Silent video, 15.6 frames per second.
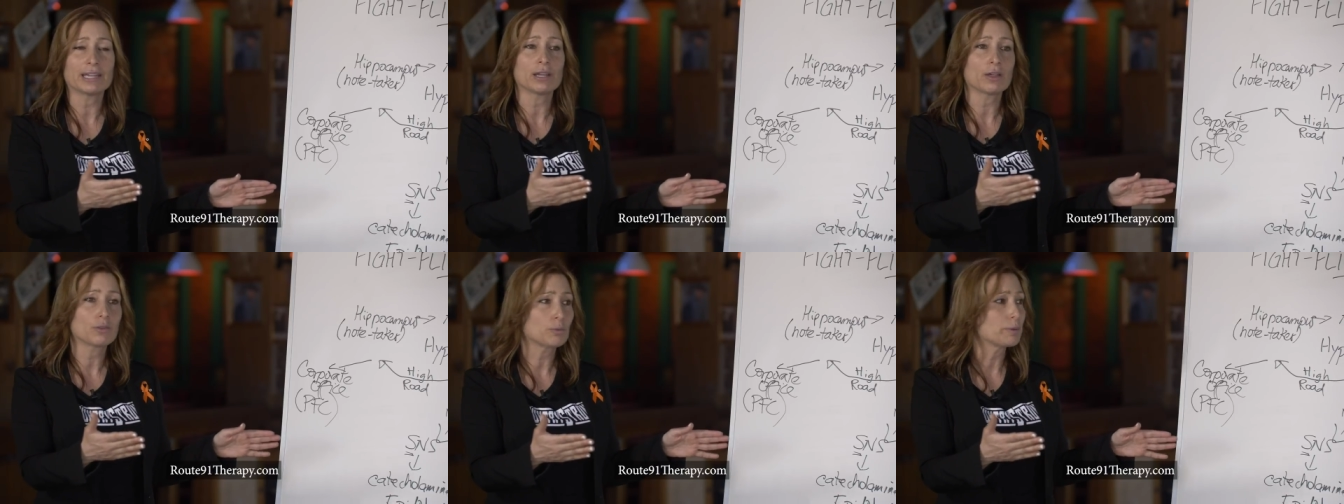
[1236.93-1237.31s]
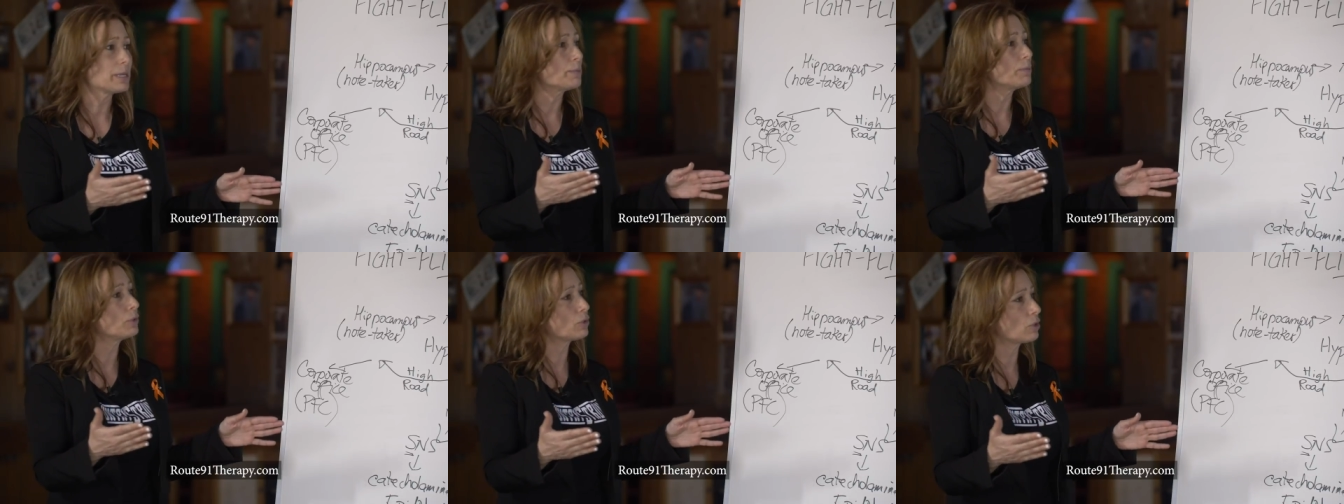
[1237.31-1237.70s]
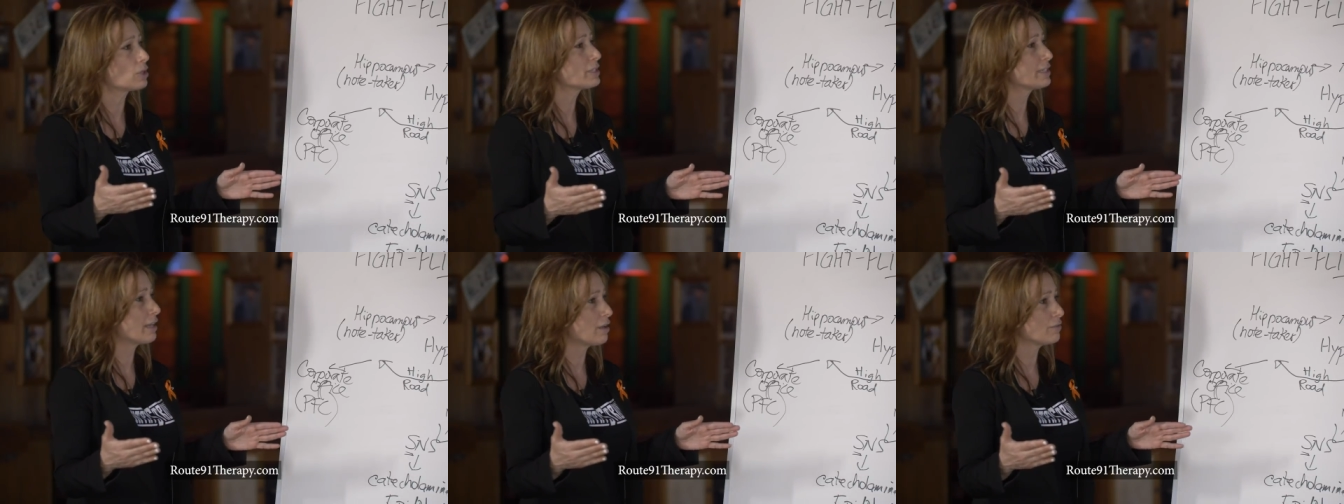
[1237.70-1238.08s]
and other people and
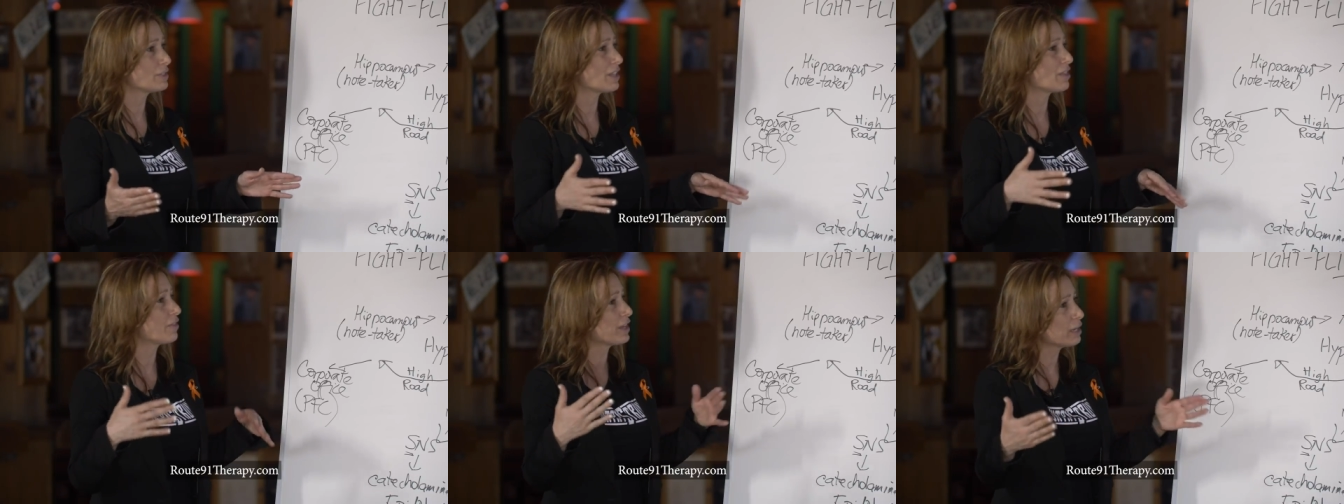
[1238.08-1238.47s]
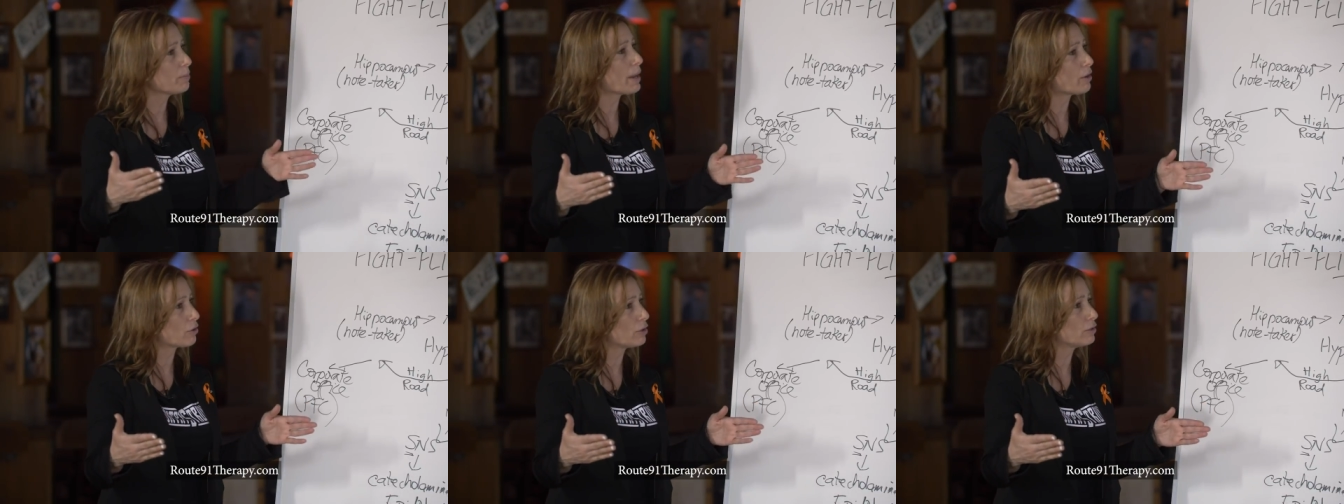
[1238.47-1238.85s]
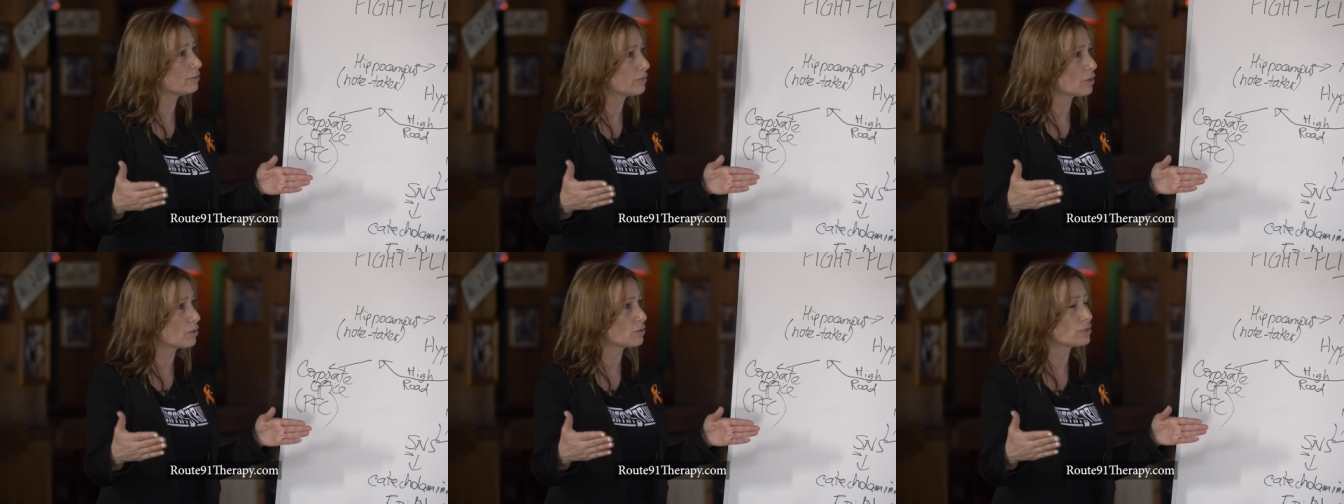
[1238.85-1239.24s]
ourselves and think about
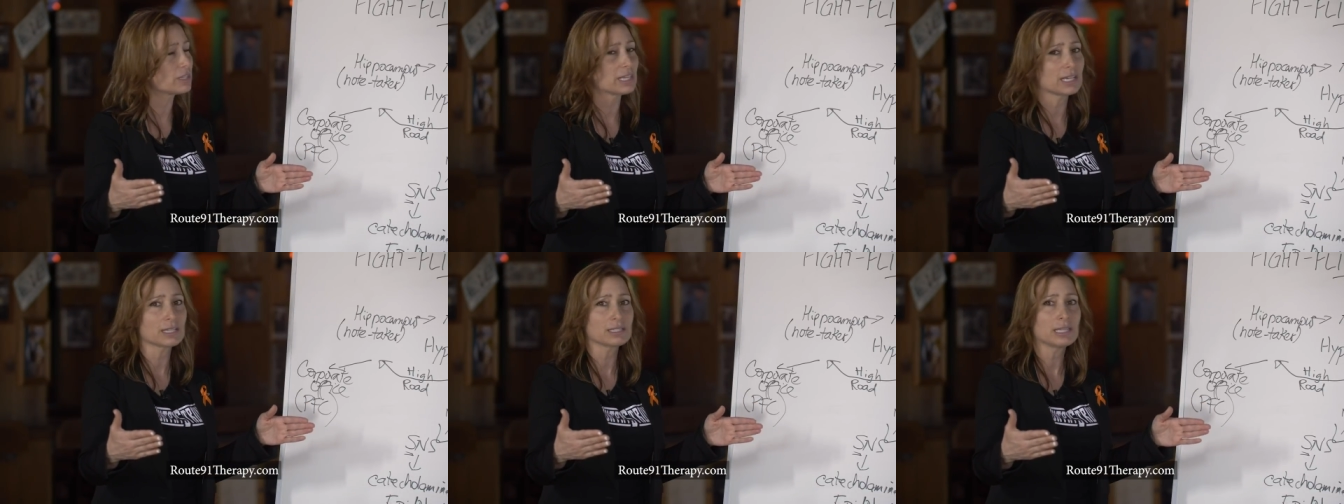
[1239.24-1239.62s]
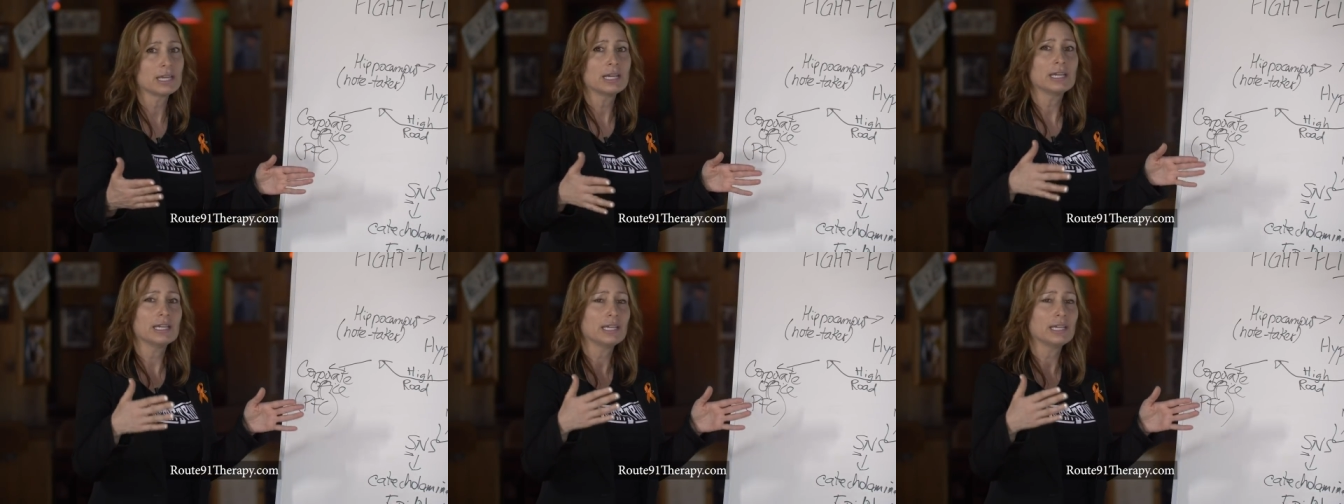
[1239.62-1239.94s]
all of those things